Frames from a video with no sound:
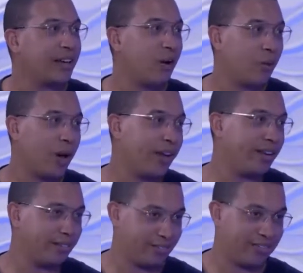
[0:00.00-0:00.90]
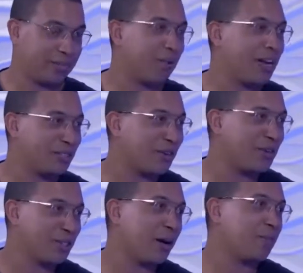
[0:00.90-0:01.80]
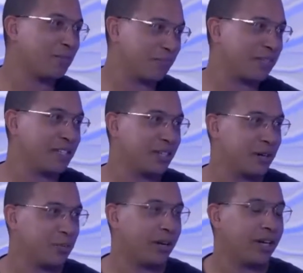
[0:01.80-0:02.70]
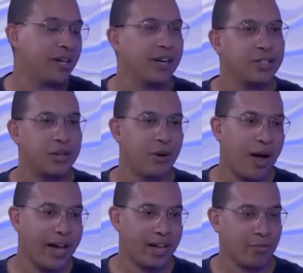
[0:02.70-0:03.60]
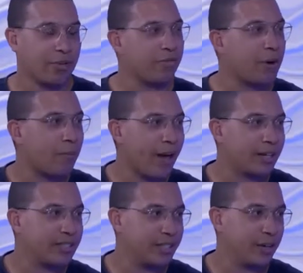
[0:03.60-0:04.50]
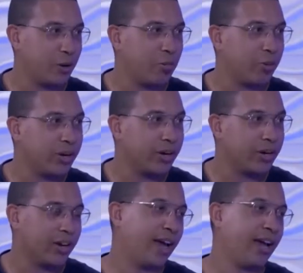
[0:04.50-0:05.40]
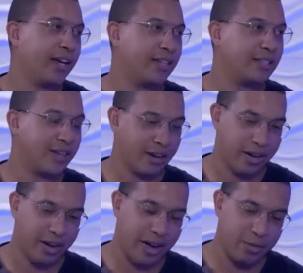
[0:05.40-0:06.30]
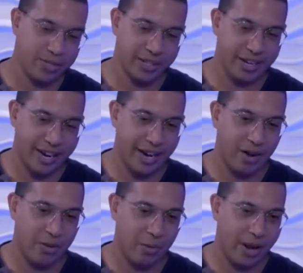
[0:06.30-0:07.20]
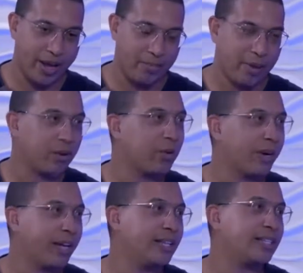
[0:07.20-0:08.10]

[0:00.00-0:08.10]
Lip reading: when the price goes up considerably. So I can refer back to the notebook and I can say, okay, I was going to get out when Bitcoin hit